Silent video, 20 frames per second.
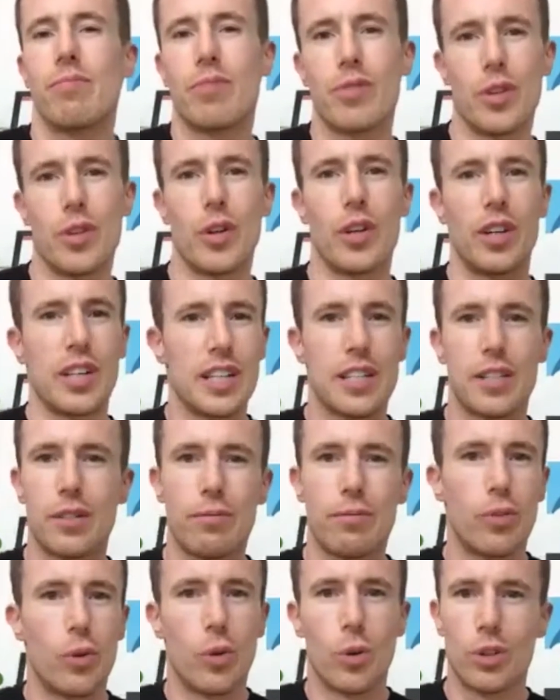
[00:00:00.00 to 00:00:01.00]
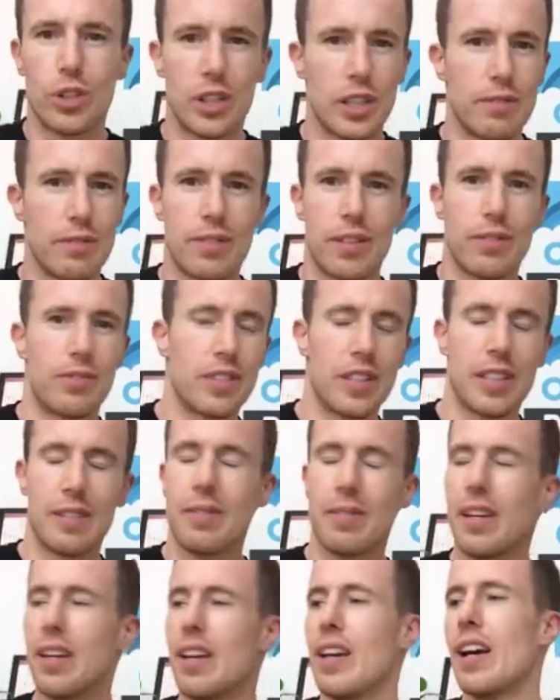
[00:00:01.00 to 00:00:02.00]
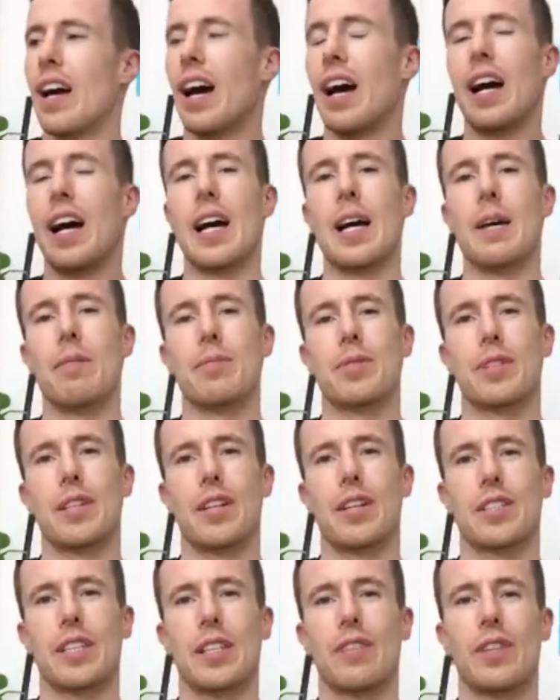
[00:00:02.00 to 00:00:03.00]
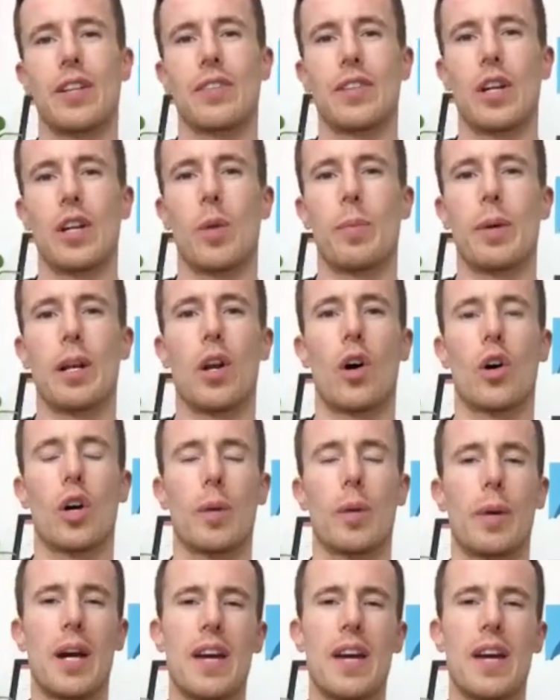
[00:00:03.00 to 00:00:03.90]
30 to 40, 50, so they've lived a little bit longer,